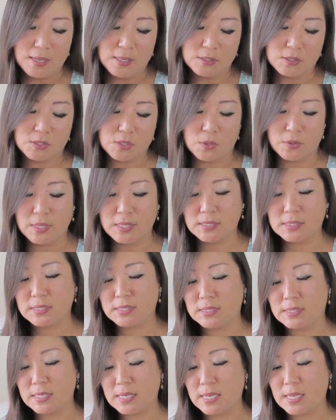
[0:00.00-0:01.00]
So let's
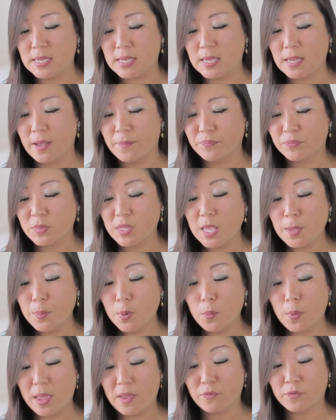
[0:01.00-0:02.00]
see. Keep
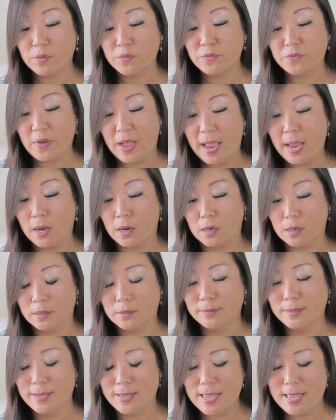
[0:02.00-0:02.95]
away from fire.